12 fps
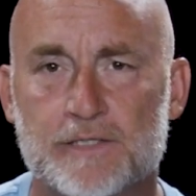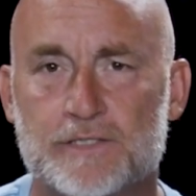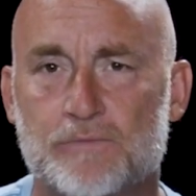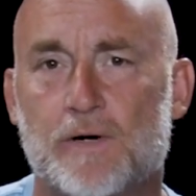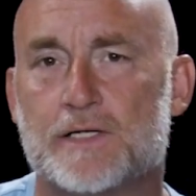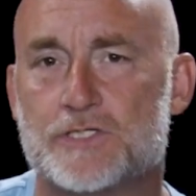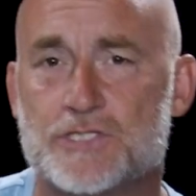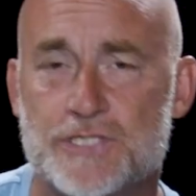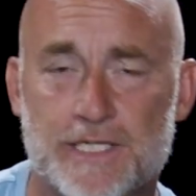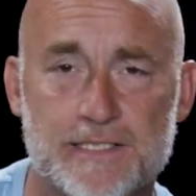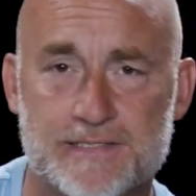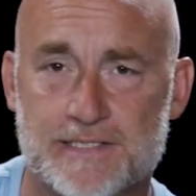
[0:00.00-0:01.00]
to watch
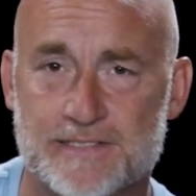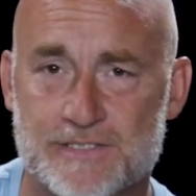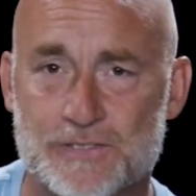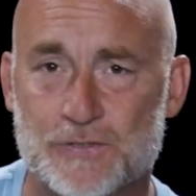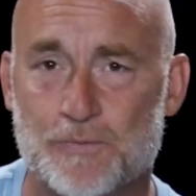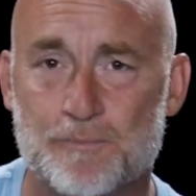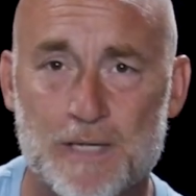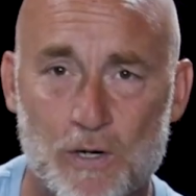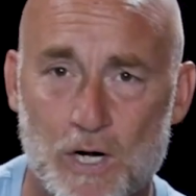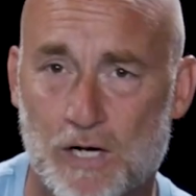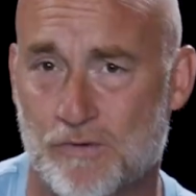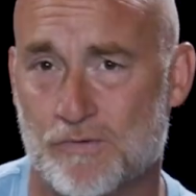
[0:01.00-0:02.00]
Jesus do
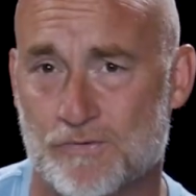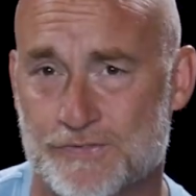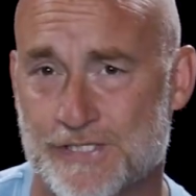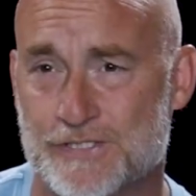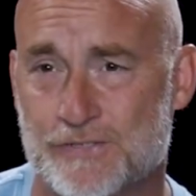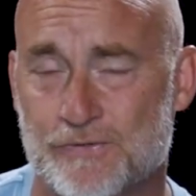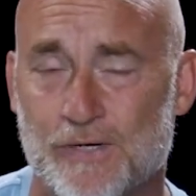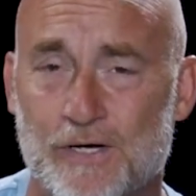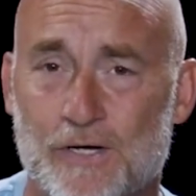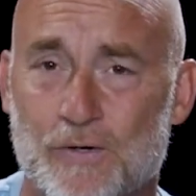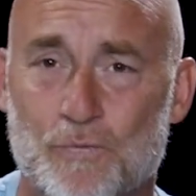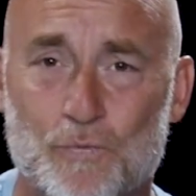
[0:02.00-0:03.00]
miracles and to
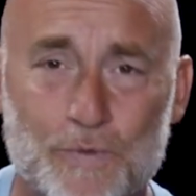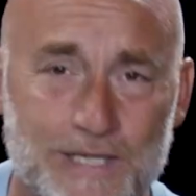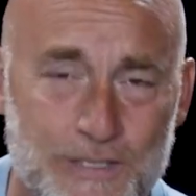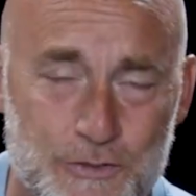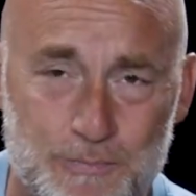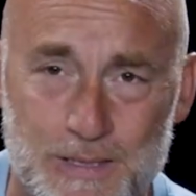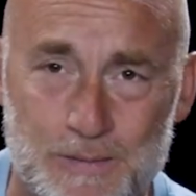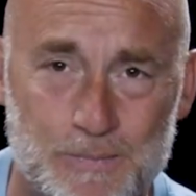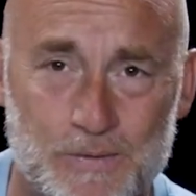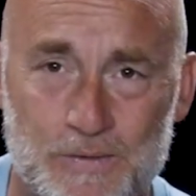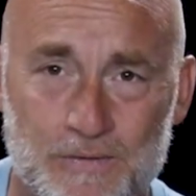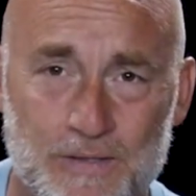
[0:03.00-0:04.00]
reach
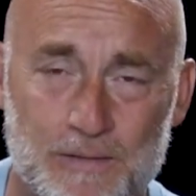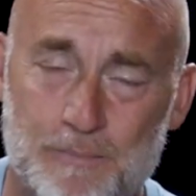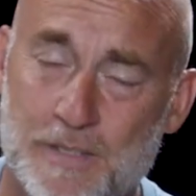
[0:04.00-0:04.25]
people,